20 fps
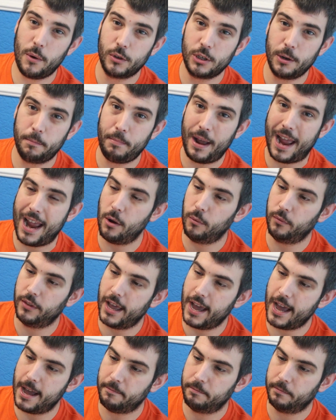was a pound,
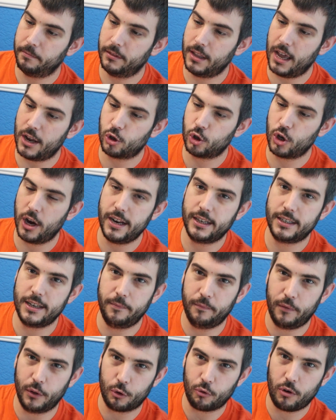that. That trades
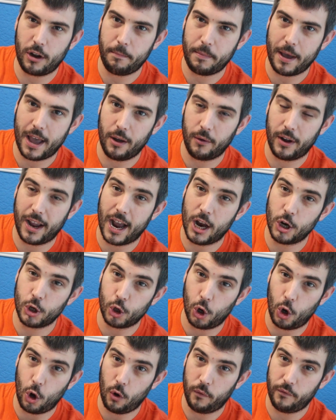in for £3 cash
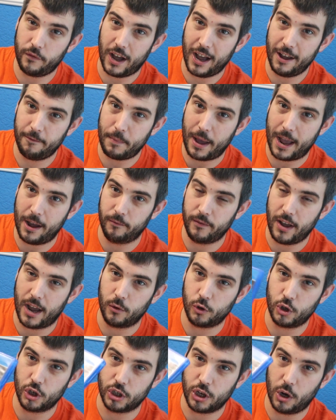or £5
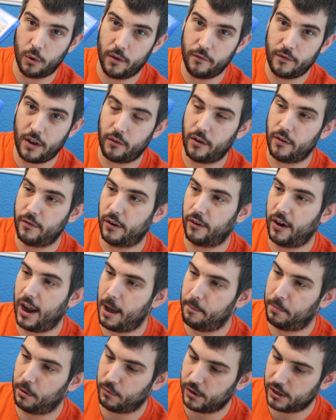voucher. So a very, very
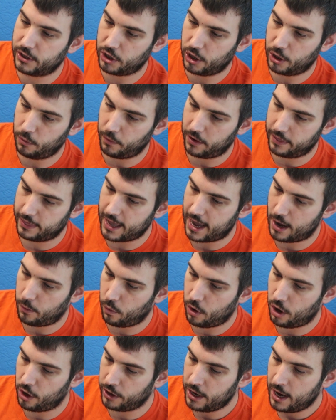happy return with that
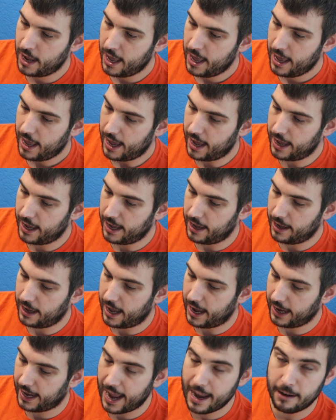one.
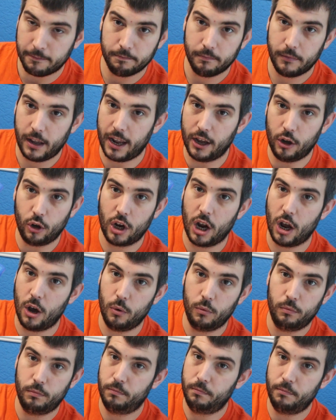Again, it'll
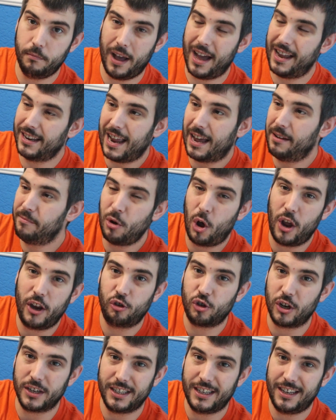go... I'm not
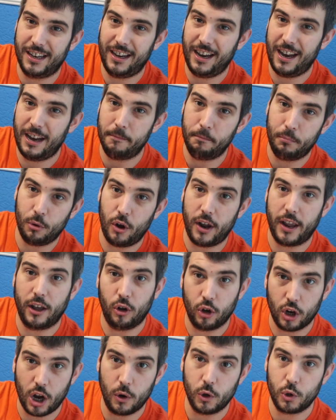interested in it, but
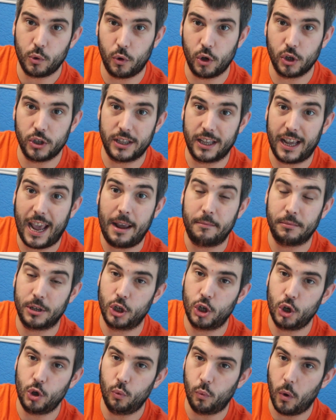it'll go towards the games I
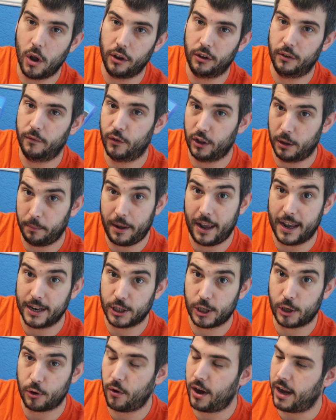do want for the
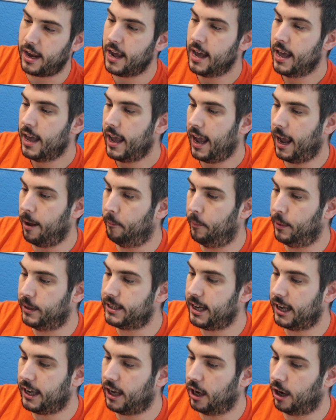PS3 in
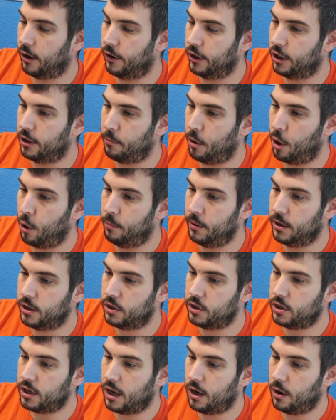particular at the moment.
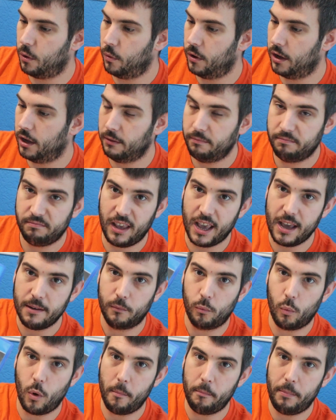So, yeah,
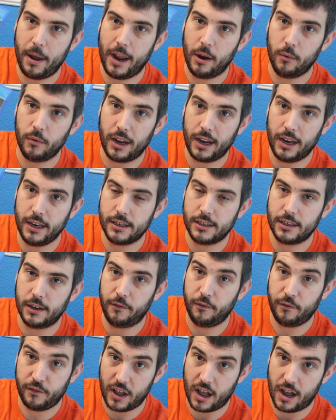£1 into
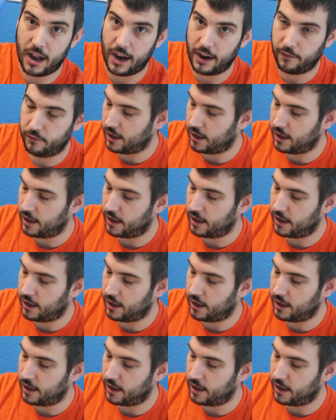£5.